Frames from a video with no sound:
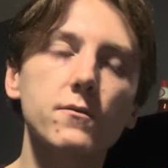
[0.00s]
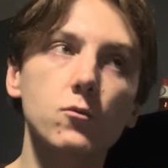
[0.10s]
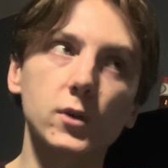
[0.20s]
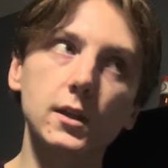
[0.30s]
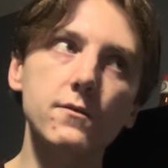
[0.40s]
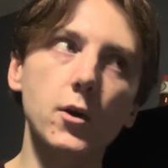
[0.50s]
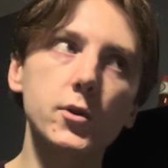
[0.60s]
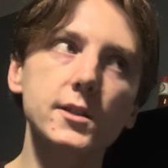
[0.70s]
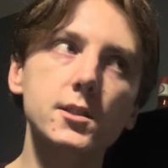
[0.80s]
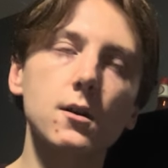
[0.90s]
really
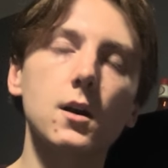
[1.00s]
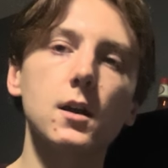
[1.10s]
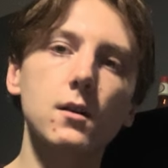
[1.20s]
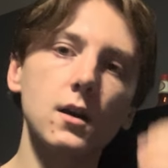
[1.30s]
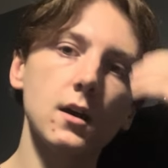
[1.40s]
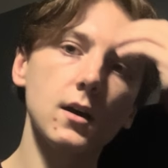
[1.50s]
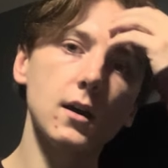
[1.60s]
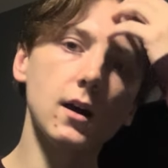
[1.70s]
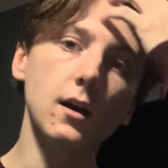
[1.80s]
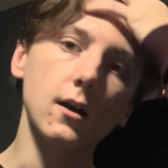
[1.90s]
focused on
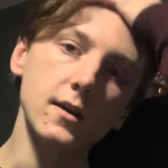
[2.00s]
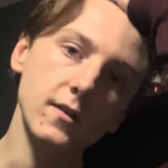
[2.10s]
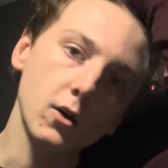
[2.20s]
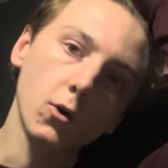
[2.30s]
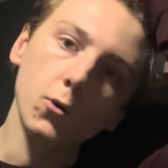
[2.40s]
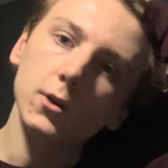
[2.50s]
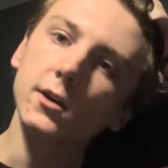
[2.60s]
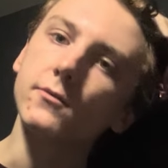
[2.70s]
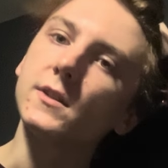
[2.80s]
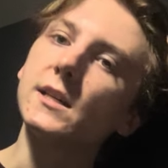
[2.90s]
and the goal
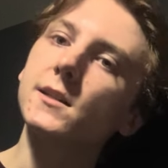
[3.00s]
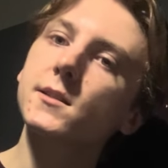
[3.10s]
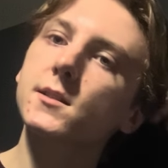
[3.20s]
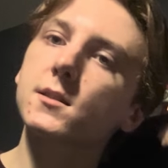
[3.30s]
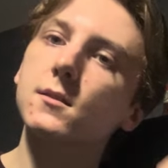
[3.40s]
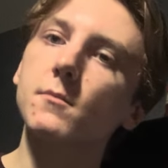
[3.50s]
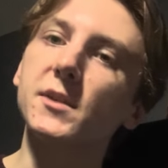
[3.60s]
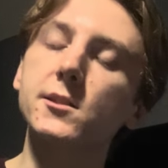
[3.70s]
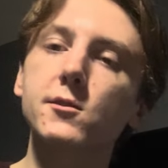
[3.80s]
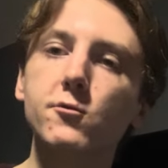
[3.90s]
of this
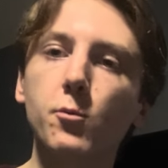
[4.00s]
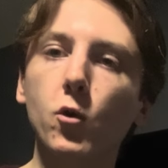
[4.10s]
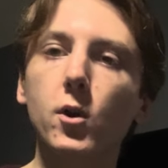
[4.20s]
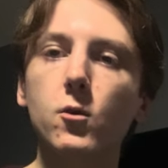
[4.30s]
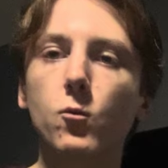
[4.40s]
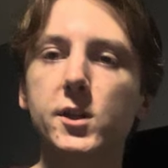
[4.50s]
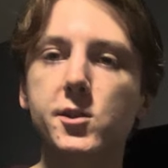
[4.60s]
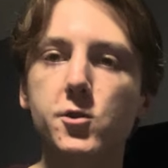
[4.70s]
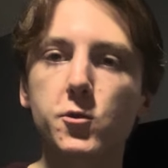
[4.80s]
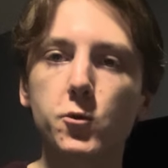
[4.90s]
business report
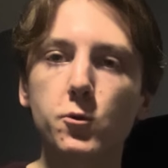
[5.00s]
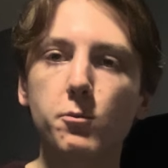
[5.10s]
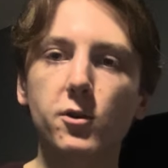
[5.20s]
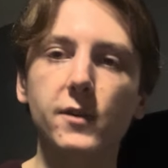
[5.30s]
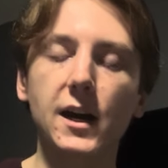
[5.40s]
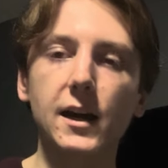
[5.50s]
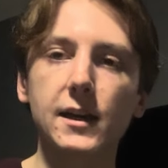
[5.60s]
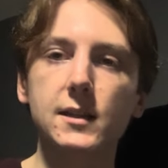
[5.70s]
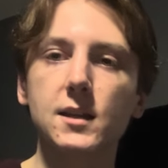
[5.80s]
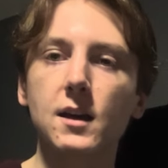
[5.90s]
was to
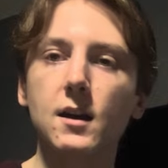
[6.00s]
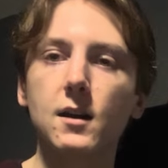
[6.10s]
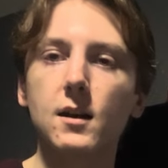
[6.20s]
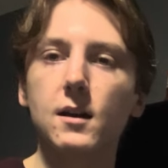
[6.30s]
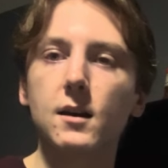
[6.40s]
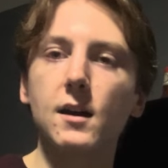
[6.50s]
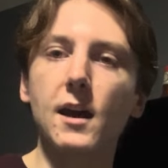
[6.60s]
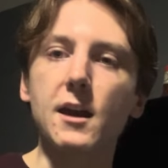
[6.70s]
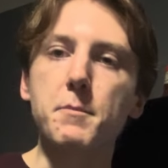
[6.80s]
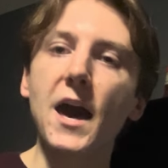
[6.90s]
provide
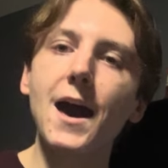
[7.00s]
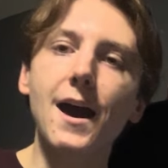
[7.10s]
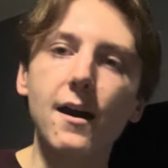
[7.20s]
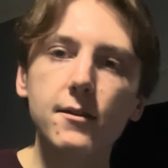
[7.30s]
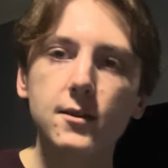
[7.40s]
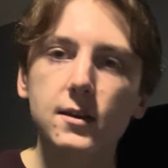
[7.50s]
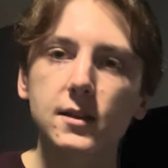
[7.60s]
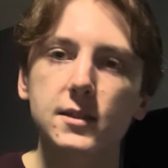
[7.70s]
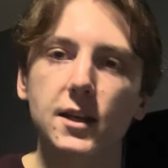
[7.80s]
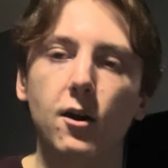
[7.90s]
a path
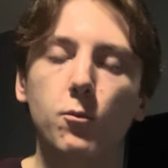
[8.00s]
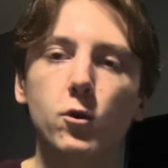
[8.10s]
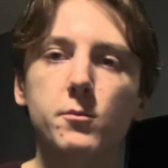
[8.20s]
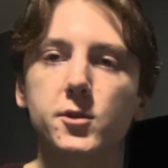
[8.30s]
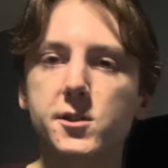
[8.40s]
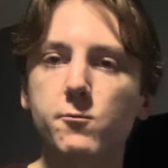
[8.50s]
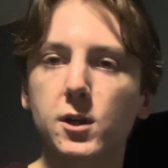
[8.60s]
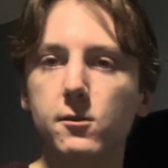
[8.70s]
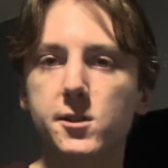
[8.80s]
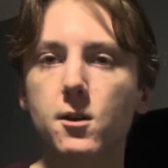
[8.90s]
to help 1+1
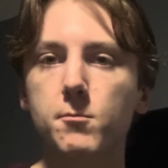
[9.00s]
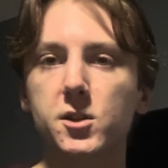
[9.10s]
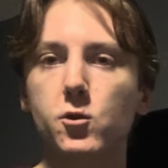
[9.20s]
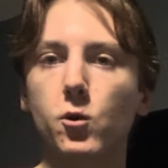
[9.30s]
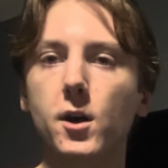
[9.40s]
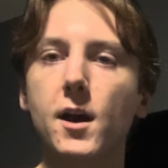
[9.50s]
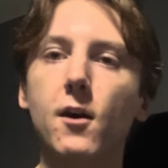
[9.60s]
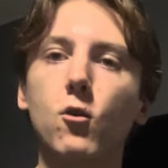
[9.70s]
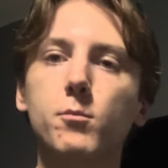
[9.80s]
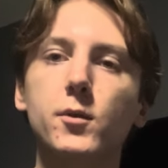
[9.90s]
El Salvador
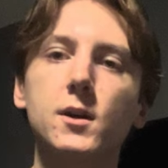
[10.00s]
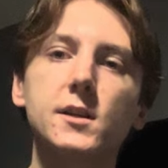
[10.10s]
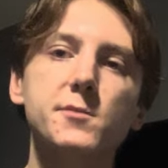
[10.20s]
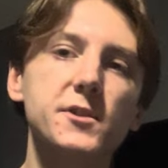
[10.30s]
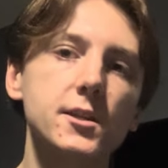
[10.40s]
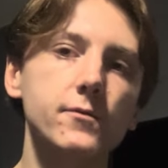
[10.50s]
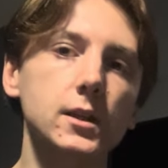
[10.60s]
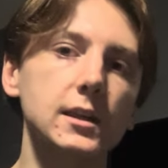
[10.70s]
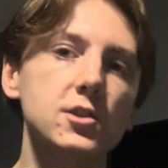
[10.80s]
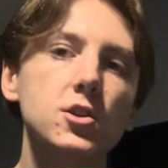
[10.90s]
help
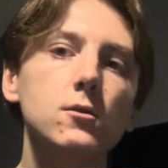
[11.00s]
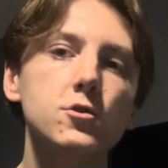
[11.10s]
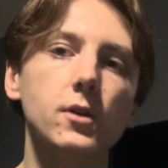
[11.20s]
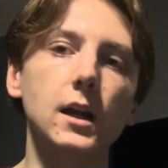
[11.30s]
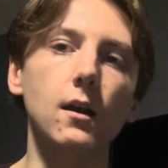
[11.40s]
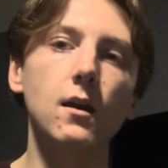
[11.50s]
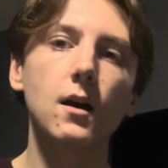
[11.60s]
specifically children